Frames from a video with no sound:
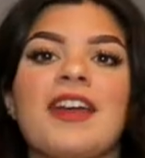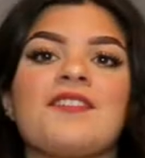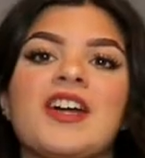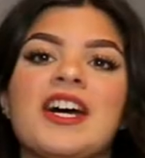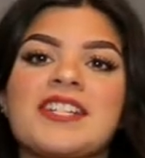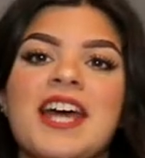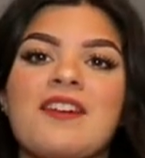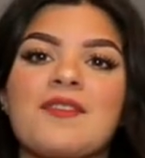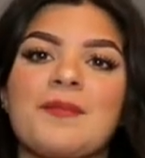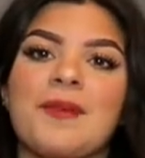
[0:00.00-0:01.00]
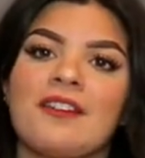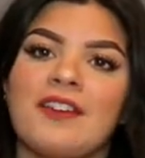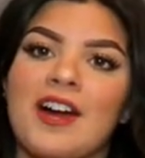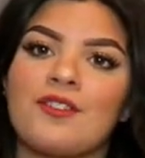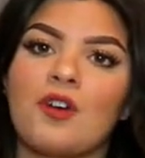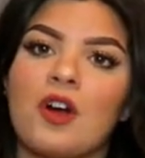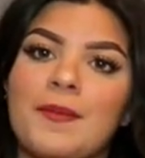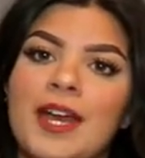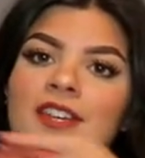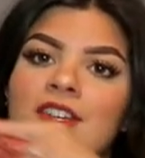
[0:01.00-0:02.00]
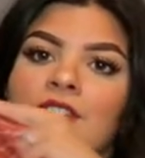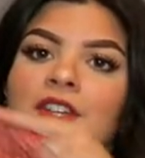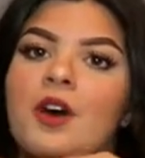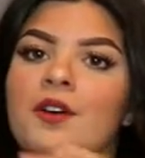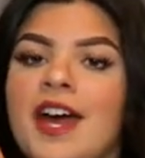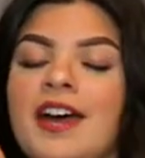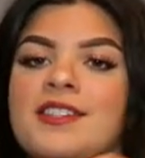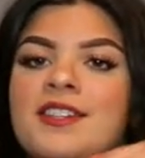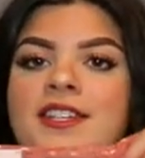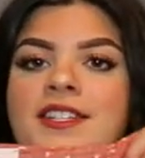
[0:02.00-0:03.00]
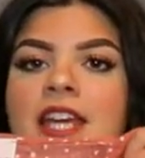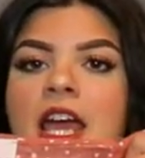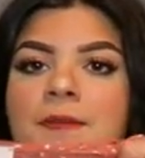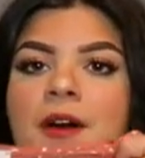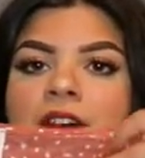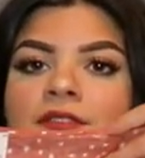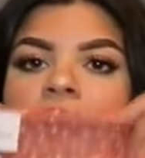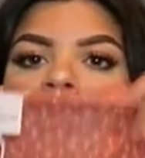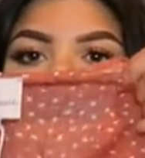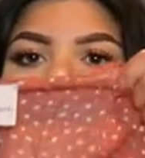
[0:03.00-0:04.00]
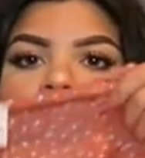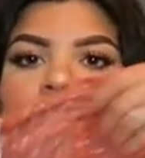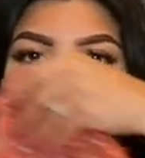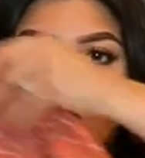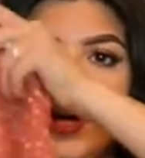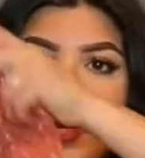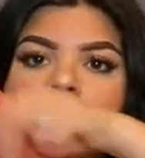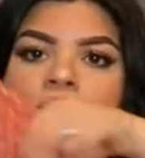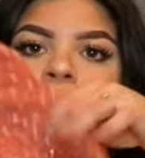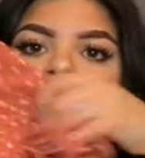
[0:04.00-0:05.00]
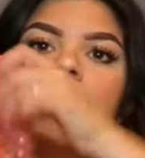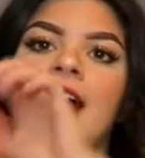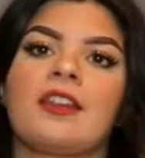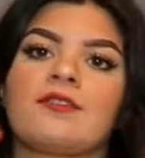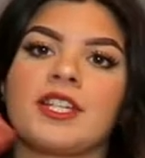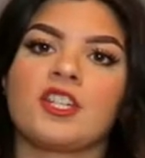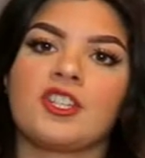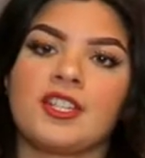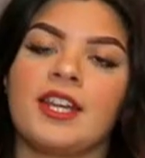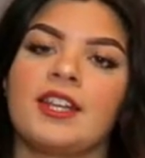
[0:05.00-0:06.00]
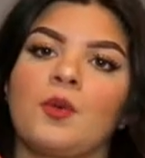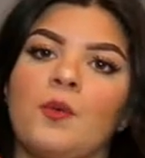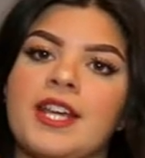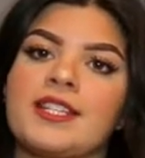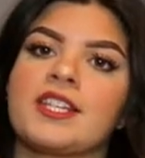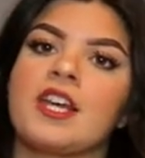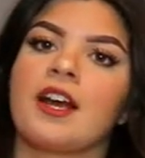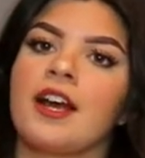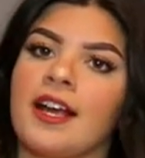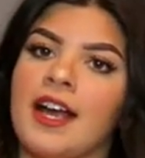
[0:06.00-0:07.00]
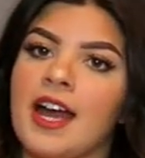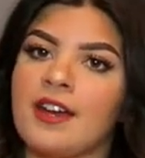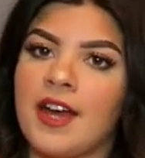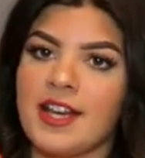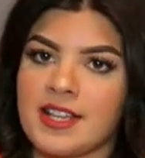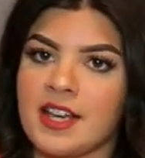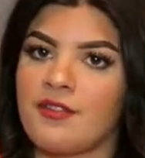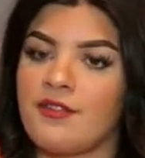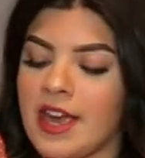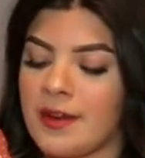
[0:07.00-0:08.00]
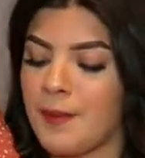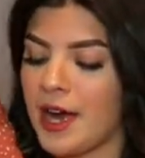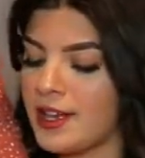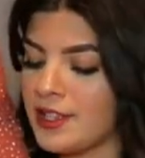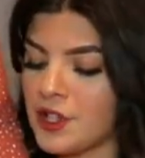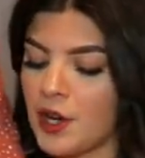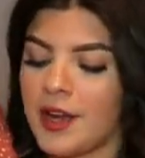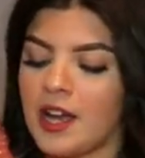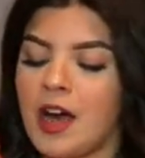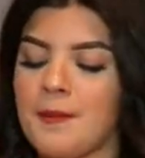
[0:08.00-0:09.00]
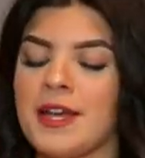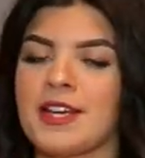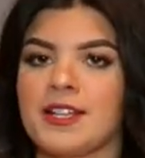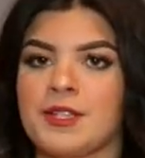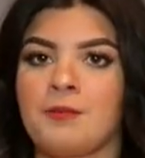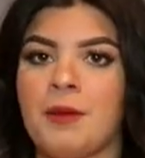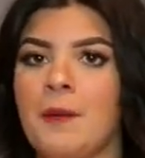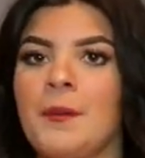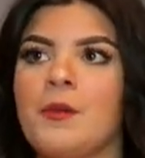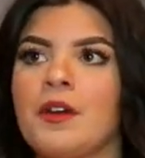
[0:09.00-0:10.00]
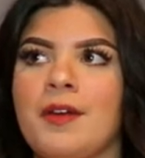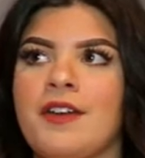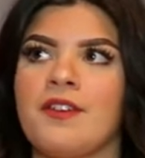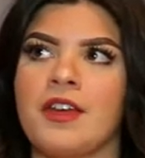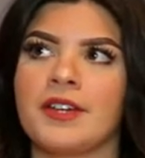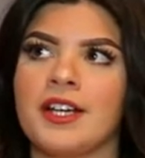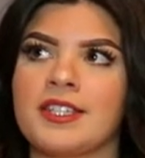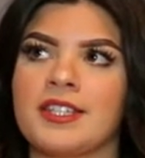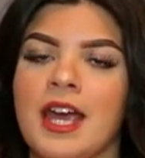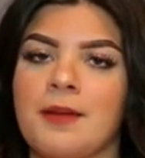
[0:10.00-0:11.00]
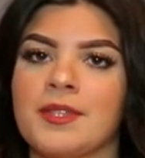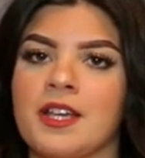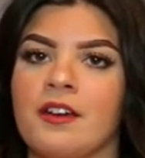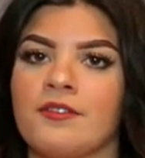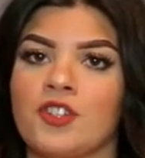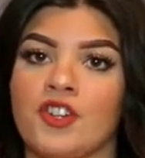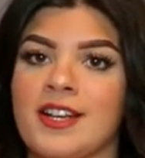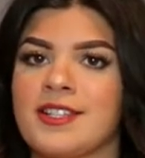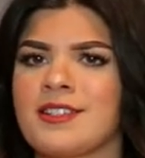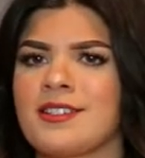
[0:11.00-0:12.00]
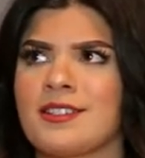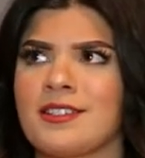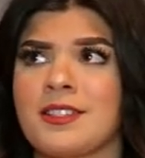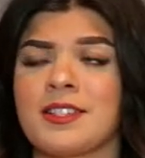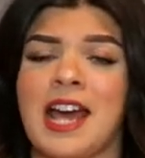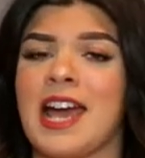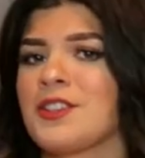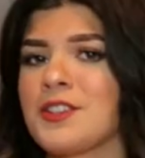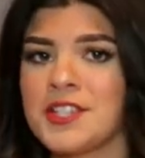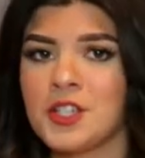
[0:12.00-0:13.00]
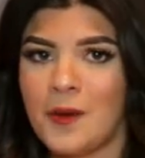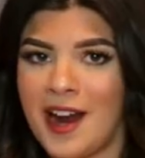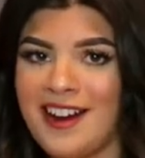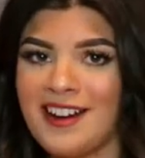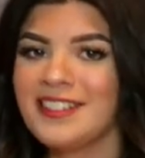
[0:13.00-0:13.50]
If you guys have been around for a bit, you'll know that this type of cut in a dress where it kind of cinches in at the waist here and kind of has like fake buttons going up is probably one of my favorite types of dress styles to wear.